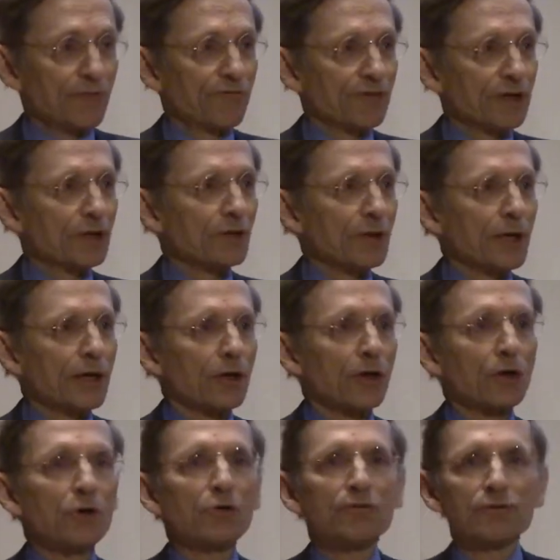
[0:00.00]
figure out,
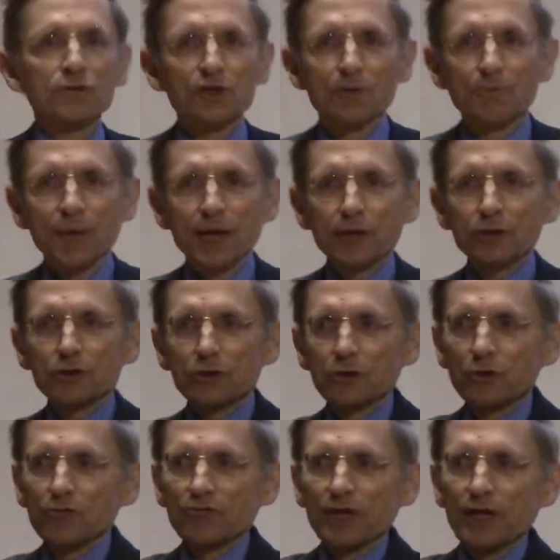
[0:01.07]
oh, there's a major
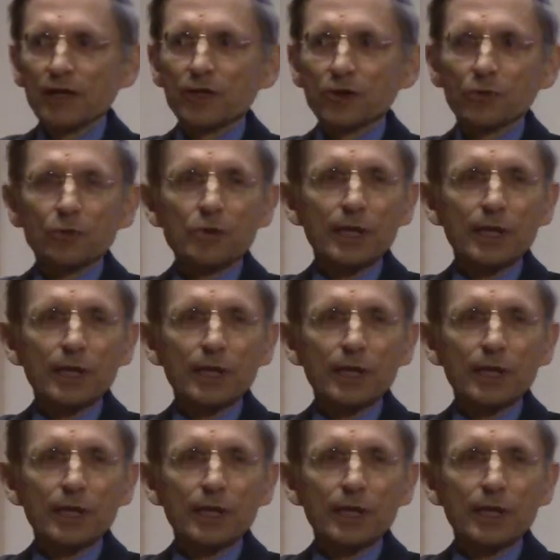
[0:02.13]
new value